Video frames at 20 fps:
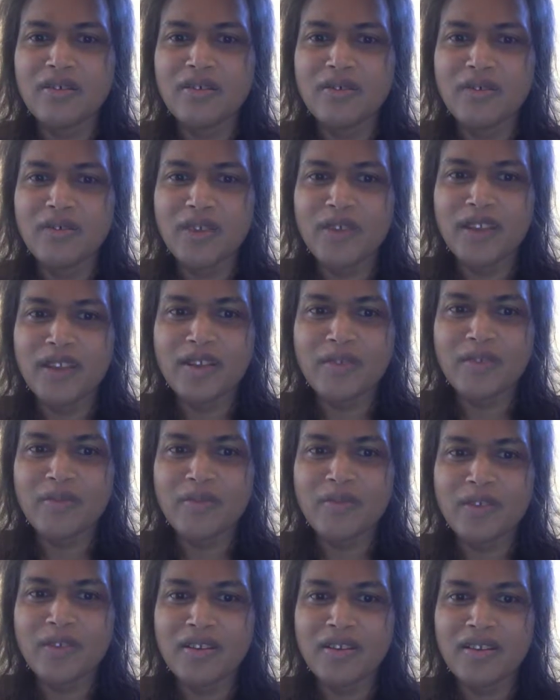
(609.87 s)
Wait a
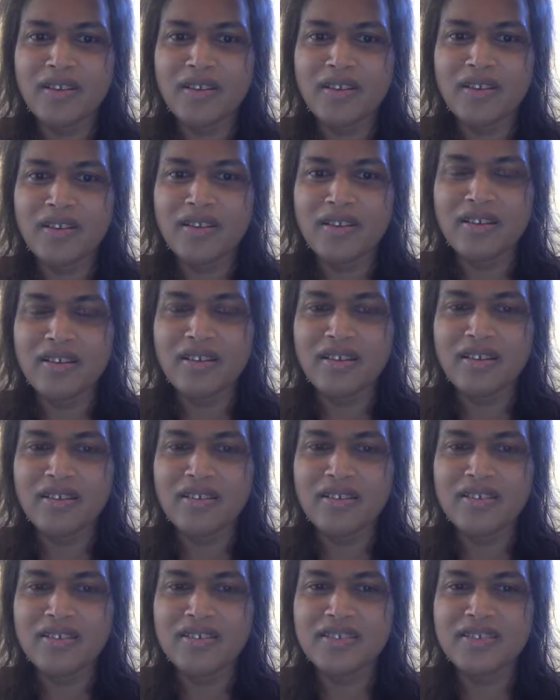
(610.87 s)
minute.
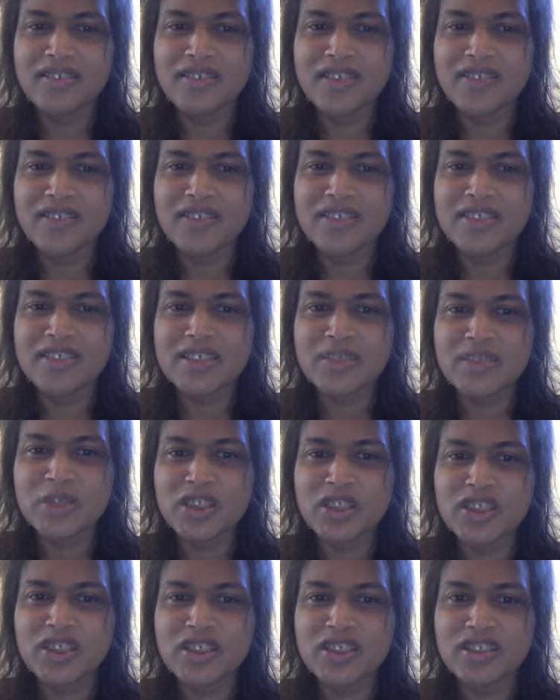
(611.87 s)
Seven
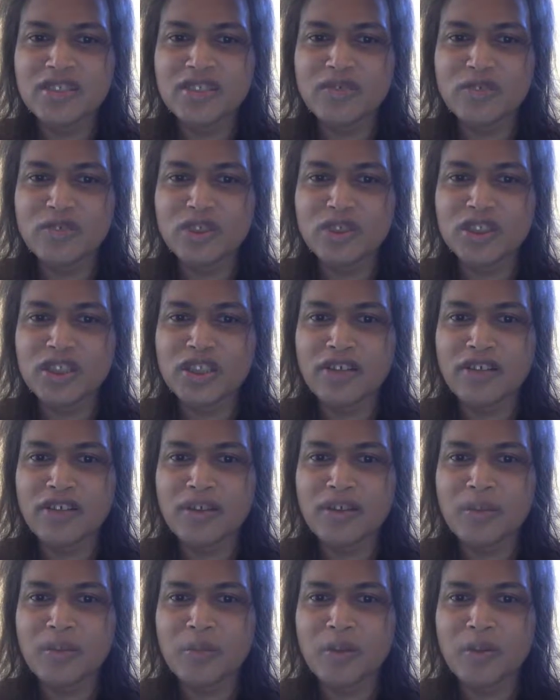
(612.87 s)
species in four genera.
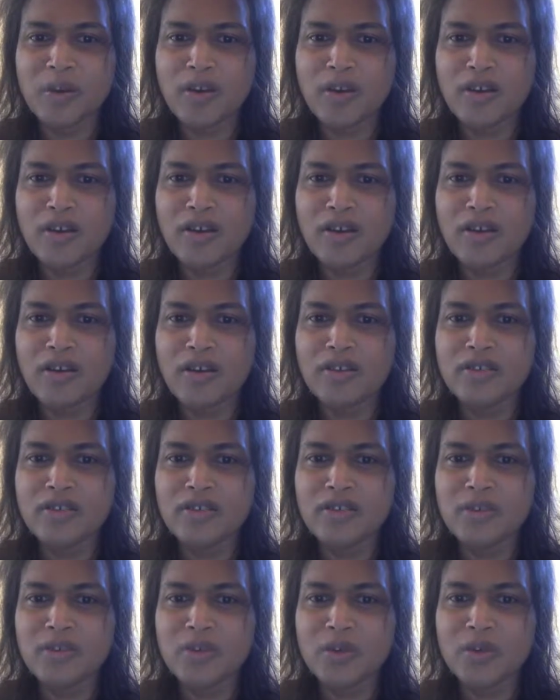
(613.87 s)
Pongo,
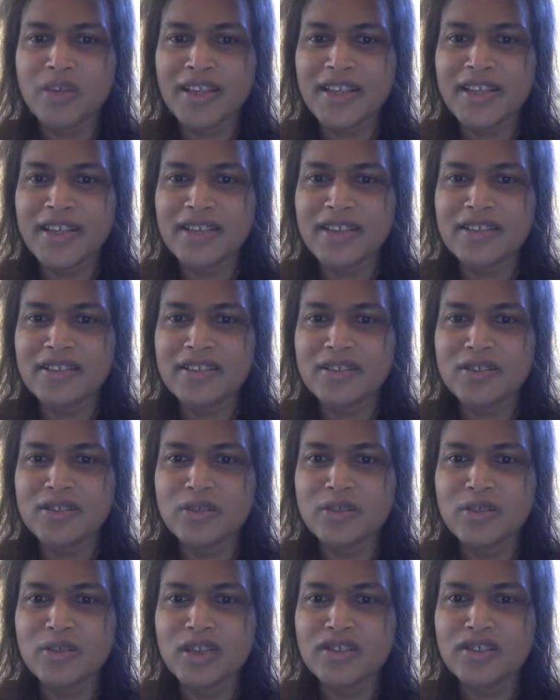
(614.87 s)
the Bornean, the
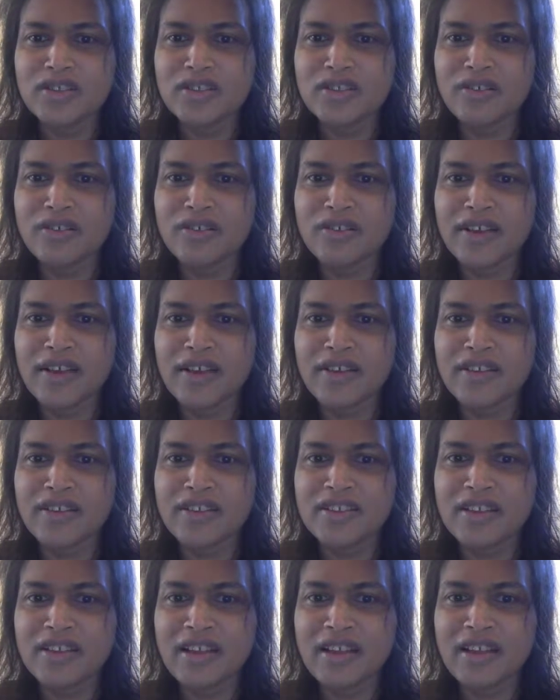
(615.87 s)
Sumatran
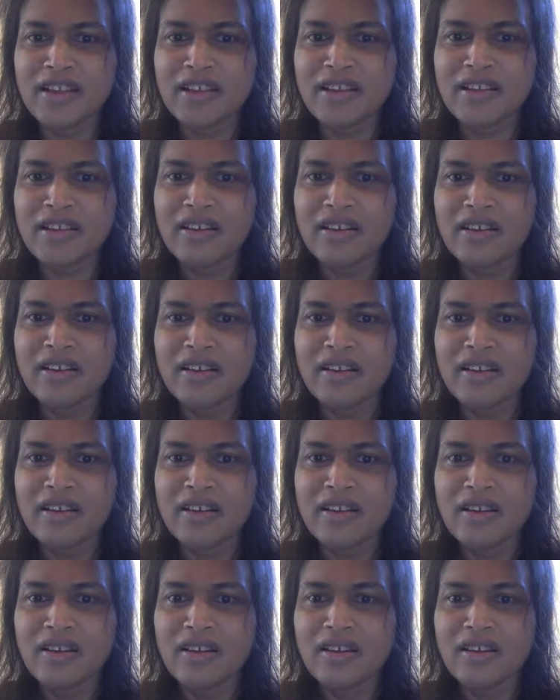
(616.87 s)
orangutan,
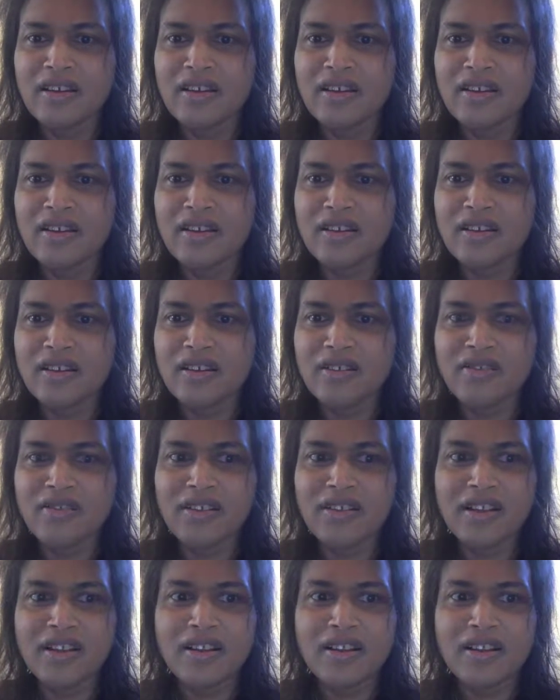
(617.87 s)

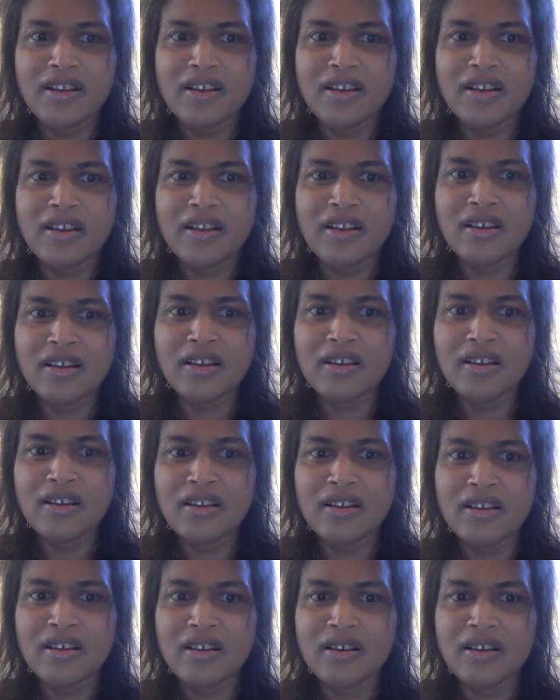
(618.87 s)
gorilla,
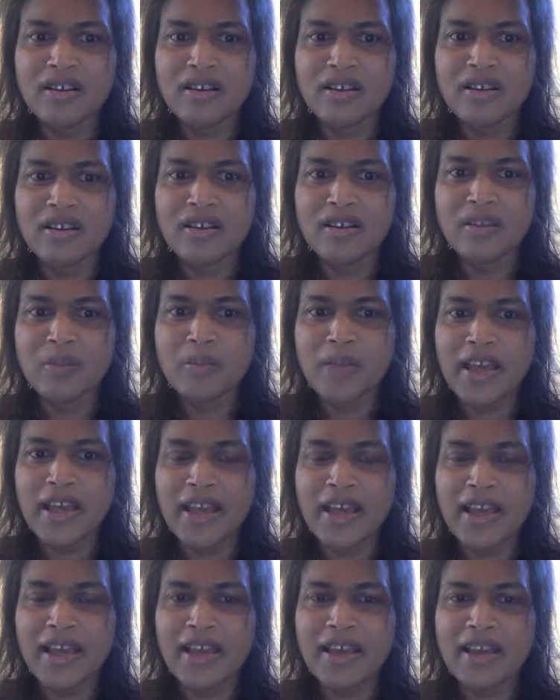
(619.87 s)

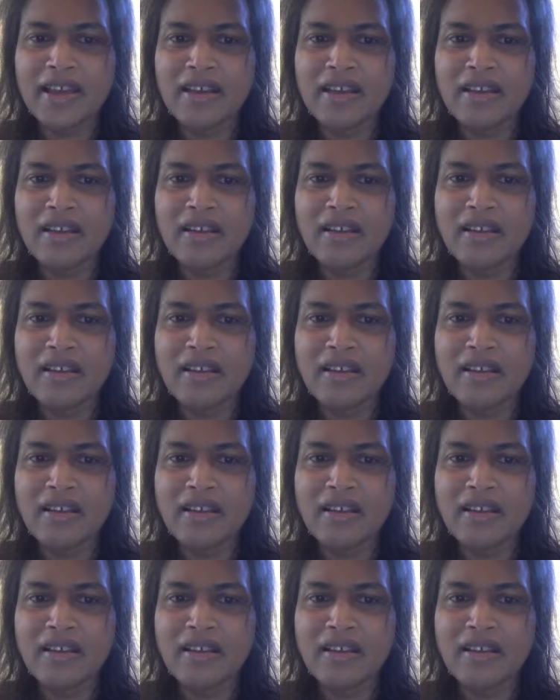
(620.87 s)
and